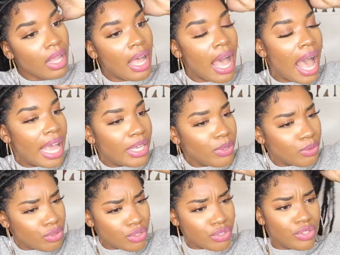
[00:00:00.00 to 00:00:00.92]
I
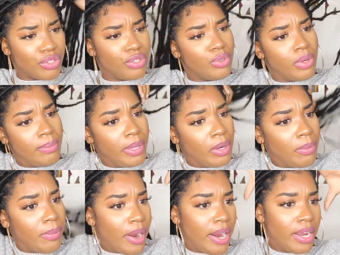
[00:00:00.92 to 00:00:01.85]
usually just do a middle
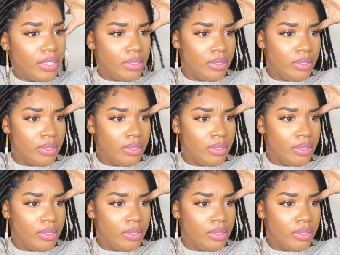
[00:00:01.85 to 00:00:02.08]
part.